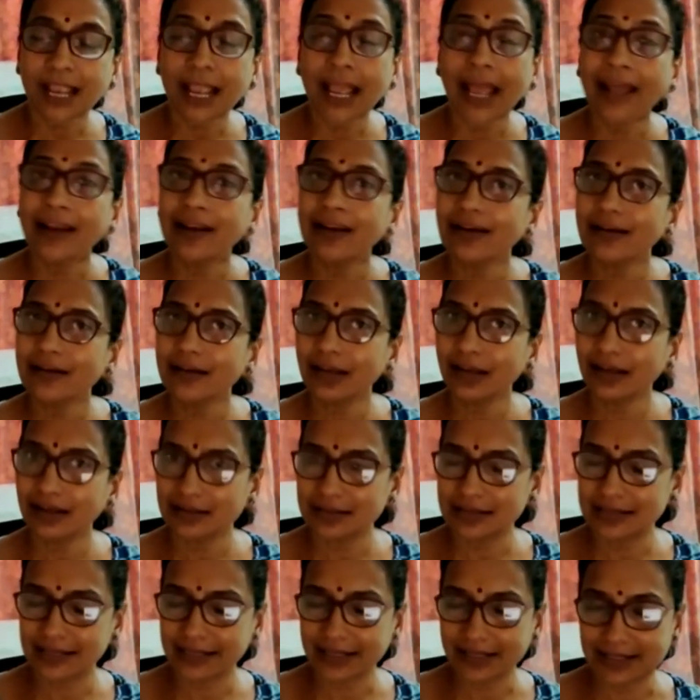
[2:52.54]

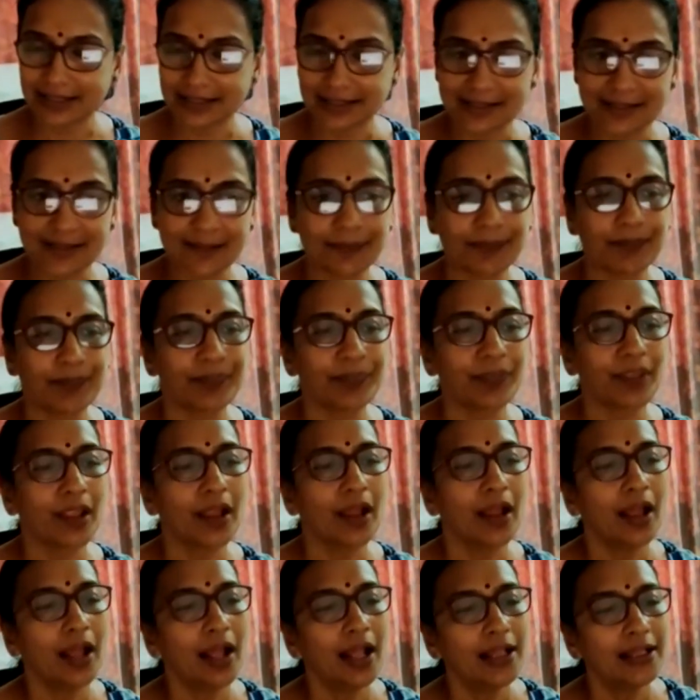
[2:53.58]
analytical skills.
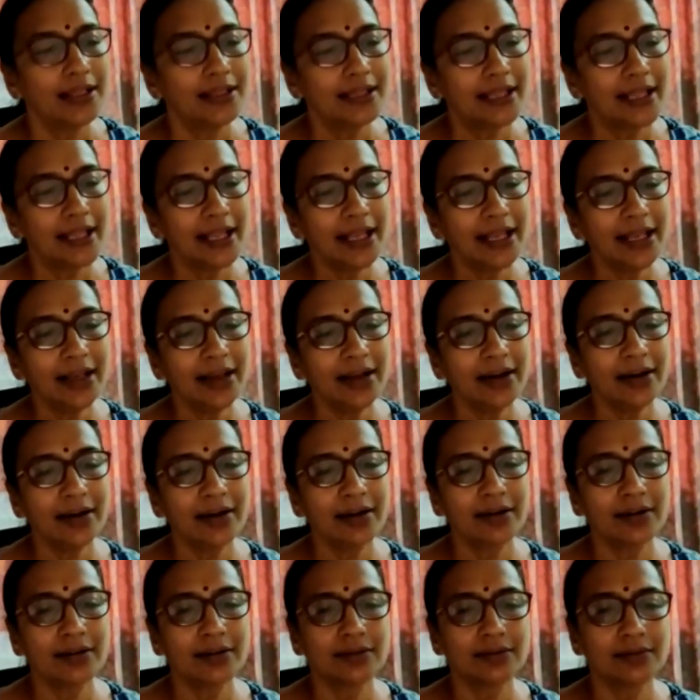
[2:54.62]
Then
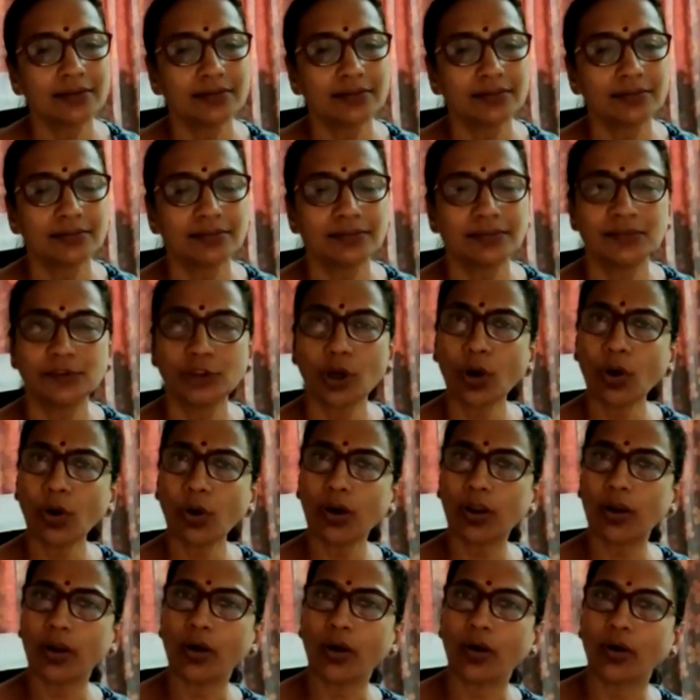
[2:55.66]

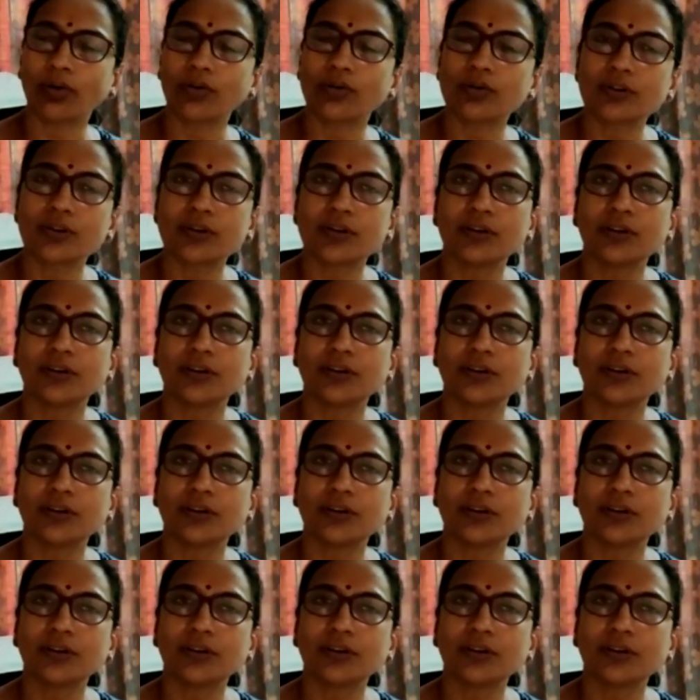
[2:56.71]
talk a lot.